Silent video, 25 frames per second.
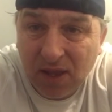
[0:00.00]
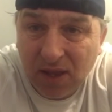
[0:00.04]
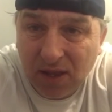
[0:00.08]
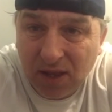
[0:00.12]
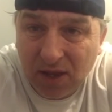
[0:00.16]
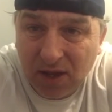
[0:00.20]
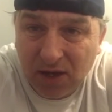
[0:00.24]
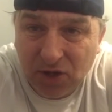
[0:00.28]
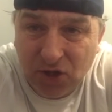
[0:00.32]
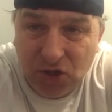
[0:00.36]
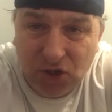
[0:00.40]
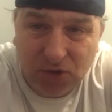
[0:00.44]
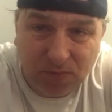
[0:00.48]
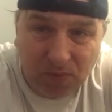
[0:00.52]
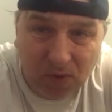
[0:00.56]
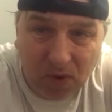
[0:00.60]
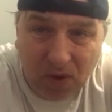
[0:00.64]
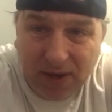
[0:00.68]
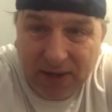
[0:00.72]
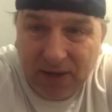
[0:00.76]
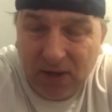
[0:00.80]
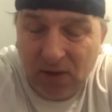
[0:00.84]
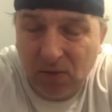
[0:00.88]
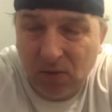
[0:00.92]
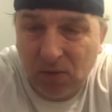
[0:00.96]

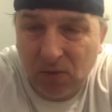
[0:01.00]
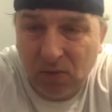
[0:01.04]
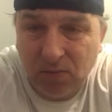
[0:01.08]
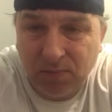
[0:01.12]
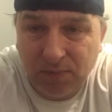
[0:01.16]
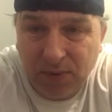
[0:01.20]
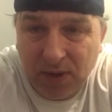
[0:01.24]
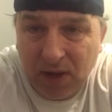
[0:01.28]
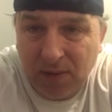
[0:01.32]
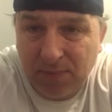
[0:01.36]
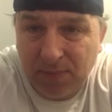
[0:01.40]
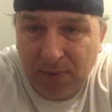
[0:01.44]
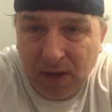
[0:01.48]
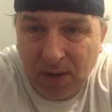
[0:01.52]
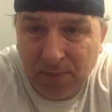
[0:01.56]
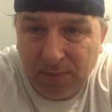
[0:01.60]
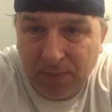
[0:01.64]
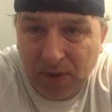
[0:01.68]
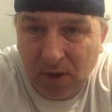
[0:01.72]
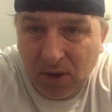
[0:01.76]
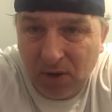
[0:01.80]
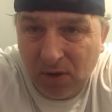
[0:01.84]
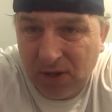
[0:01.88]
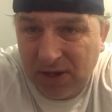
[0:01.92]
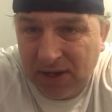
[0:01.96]
Schmeichel, blah, blah,
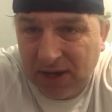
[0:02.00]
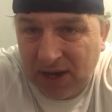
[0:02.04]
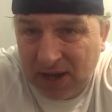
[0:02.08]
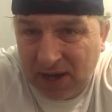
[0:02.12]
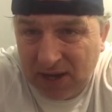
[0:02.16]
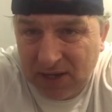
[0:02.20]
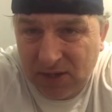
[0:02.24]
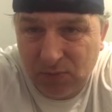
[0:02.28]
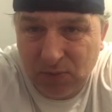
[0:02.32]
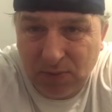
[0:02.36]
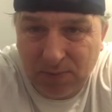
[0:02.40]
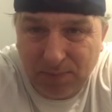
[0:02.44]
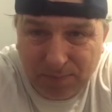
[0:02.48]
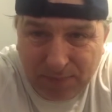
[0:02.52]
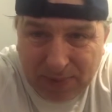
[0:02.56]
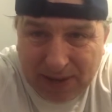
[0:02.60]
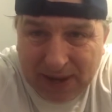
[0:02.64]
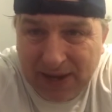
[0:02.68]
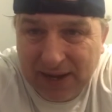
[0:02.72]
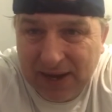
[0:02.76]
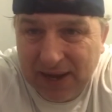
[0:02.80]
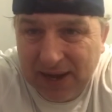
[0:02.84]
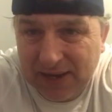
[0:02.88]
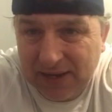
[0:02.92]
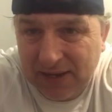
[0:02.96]
blah. Look at us with
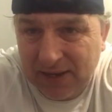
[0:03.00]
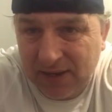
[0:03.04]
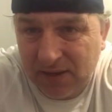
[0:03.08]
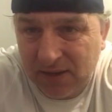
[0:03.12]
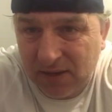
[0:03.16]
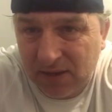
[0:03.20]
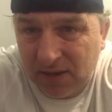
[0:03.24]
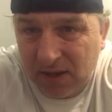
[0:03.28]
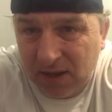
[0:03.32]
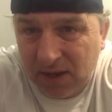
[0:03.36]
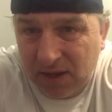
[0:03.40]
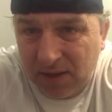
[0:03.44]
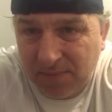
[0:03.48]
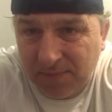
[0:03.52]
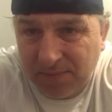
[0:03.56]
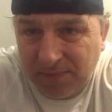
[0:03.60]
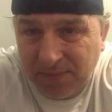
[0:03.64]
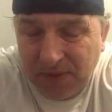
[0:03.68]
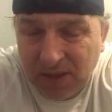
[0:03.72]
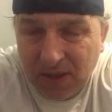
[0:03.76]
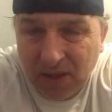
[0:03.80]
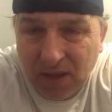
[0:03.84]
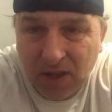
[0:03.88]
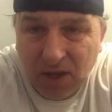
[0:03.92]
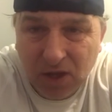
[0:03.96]
Balak,
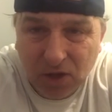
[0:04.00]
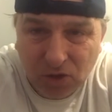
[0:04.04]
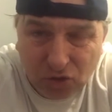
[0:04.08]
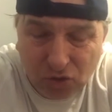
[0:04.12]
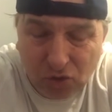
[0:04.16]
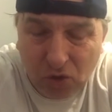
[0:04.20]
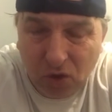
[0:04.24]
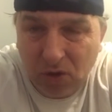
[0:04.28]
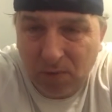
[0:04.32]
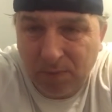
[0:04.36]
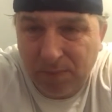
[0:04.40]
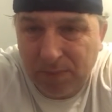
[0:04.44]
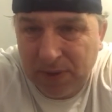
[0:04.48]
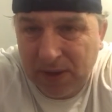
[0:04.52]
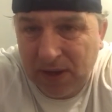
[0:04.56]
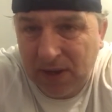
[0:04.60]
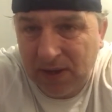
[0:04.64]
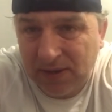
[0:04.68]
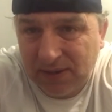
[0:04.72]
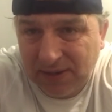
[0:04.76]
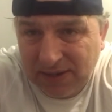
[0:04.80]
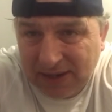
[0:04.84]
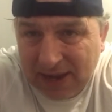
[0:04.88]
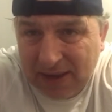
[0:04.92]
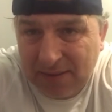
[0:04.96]

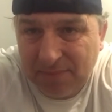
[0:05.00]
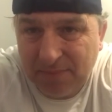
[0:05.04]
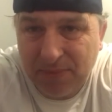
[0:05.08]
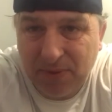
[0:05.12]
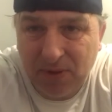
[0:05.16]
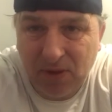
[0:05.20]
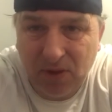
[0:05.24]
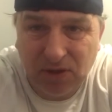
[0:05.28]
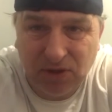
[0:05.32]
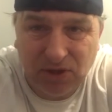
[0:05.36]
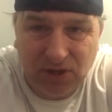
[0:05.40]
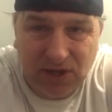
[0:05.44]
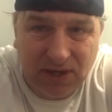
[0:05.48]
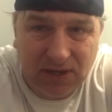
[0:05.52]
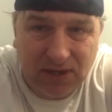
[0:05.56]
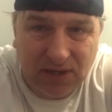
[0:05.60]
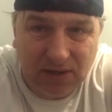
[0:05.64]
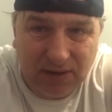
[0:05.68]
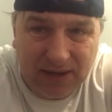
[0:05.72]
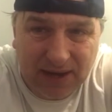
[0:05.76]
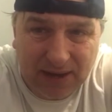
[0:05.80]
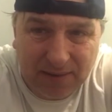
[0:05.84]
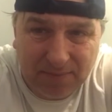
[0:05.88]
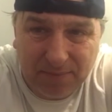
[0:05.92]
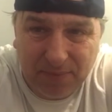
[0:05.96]
Drogba, Lampard,
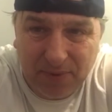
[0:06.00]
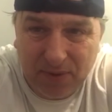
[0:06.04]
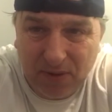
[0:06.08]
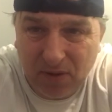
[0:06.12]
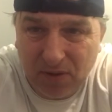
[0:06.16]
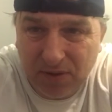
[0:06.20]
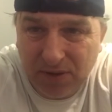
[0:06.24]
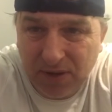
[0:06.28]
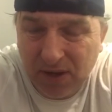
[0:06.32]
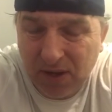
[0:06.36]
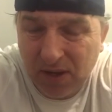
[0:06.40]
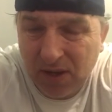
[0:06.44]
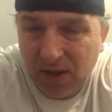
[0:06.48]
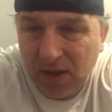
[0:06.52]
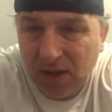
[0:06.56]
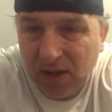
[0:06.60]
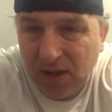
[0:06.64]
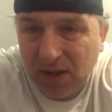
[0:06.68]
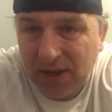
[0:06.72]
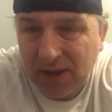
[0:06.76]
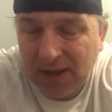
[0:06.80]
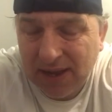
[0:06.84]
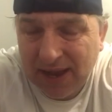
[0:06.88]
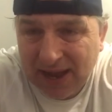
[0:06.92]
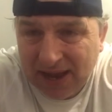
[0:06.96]
younger Lampard,
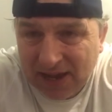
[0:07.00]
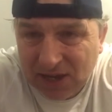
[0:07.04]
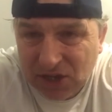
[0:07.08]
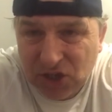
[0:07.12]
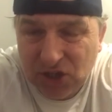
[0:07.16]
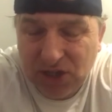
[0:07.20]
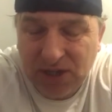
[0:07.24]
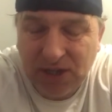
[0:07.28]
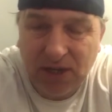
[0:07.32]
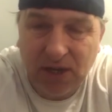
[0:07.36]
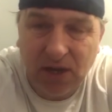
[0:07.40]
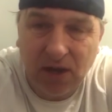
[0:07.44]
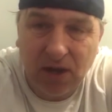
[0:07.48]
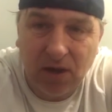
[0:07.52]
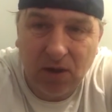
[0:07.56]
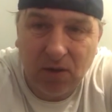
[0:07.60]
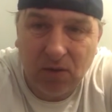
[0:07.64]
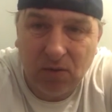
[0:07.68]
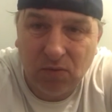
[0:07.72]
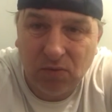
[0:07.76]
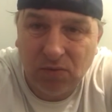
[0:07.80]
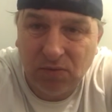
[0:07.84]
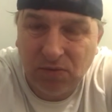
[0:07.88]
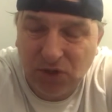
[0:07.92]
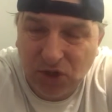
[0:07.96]
Ashley
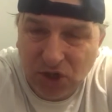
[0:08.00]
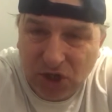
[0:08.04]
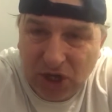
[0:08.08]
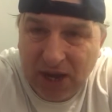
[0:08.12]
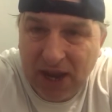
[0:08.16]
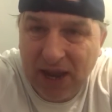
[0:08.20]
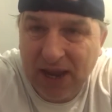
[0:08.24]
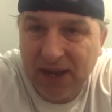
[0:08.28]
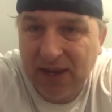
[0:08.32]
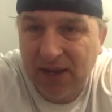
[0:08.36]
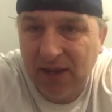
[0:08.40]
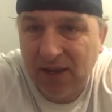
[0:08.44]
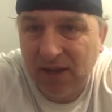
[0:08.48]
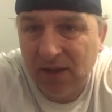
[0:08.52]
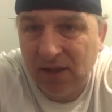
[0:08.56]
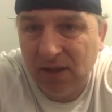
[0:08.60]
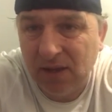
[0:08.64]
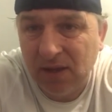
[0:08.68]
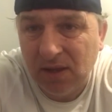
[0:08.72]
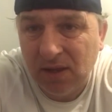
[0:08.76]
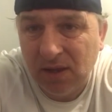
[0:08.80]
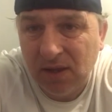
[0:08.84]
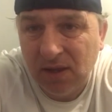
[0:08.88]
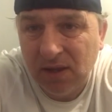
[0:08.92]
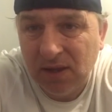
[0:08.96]
Cole, Cech,
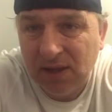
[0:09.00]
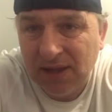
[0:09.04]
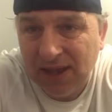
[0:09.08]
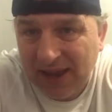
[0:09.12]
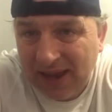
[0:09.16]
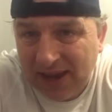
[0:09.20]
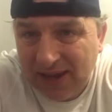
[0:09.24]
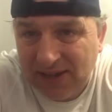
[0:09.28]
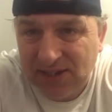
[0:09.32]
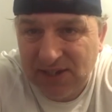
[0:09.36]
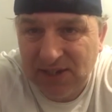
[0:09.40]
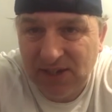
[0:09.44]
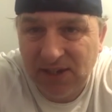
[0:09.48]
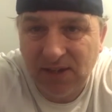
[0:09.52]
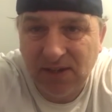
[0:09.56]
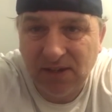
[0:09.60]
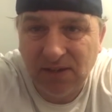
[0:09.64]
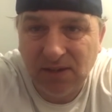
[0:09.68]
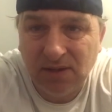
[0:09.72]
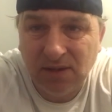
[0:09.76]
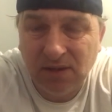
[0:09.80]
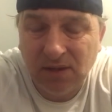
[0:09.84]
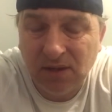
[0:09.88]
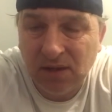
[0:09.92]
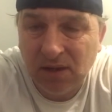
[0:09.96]

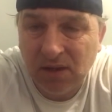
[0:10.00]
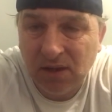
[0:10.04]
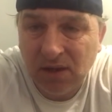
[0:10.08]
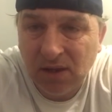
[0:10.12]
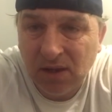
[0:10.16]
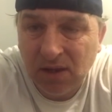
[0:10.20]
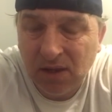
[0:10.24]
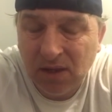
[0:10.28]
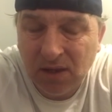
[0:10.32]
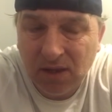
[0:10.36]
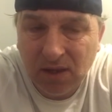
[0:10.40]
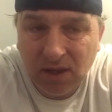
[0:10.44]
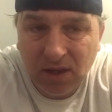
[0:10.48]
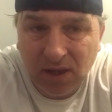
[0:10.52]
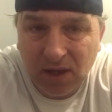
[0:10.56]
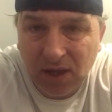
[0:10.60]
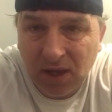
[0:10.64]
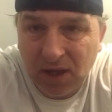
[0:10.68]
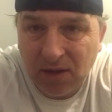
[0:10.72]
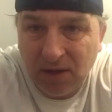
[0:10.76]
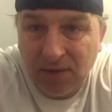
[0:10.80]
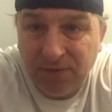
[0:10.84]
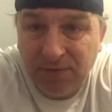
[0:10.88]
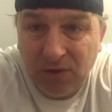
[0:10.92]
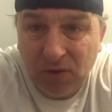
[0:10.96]
Essien.
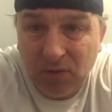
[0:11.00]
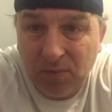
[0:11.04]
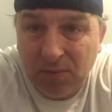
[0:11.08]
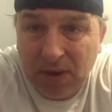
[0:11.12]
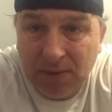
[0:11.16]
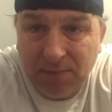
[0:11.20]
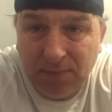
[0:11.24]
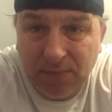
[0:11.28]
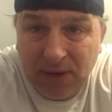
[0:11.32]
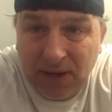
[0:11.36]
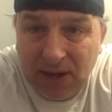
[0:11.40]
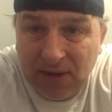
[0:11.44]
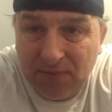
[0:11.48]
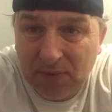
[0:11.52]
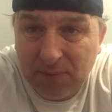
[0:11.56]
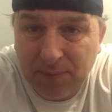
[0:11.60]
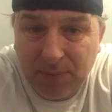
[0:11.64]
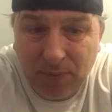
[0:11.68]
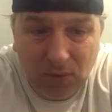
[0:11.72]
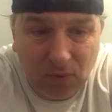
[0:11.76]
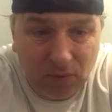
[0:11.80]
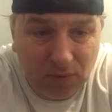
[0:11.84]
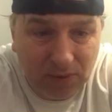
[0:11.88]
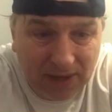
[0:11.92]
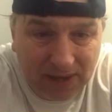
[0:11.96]
If you remember
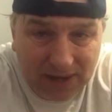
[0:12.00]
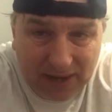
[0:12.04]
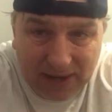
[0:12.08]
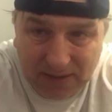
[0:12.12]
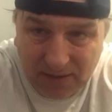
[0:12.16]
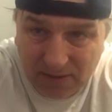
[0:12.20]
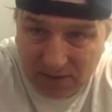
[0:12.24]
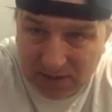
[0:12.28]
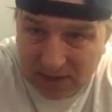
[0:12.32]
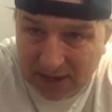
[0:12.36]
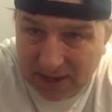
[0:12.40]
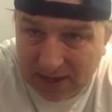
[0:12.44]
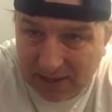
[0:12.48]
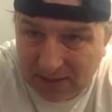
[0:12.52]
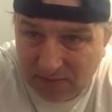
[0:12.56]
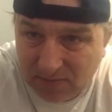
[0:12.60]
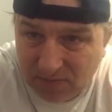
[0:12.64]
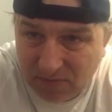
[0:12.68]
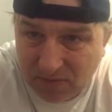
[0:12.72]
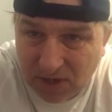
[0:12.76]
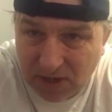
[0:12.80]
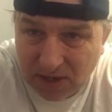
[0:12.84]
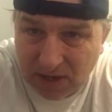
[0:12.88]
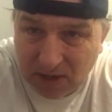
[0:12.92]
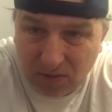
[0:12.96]
Liverpool, they had their,
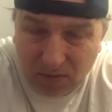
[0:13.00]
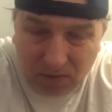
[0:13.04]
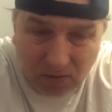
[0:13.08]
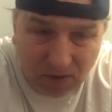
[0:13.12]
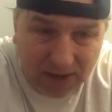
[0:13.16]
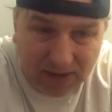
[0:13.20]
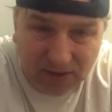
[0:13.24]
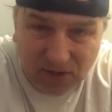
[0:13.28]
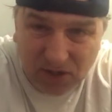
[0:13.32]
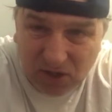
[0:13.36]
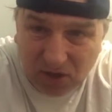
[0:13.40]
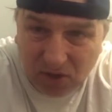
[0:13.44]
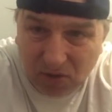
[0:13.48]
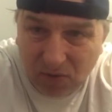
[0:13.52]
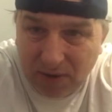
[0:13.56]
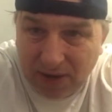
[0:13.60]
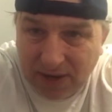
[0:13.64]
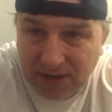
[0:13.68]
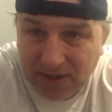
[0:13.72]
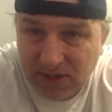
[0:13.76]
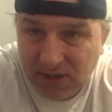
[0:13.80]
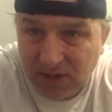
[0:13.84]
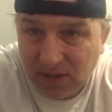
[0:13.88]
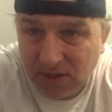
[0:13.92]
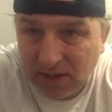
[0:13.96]
you know, like
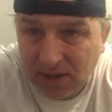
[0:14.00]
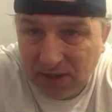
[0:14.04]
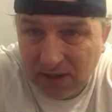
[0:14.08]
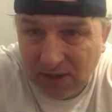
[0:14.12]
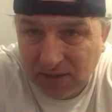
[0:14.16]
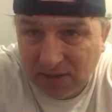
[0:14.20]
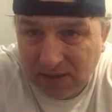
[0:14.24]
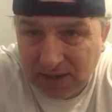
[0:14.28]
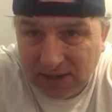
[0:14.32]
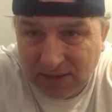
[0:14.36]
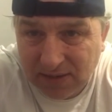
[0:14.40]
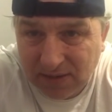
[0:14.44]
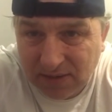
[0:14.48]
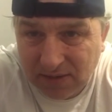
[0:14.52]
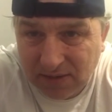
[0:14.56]
Torres, and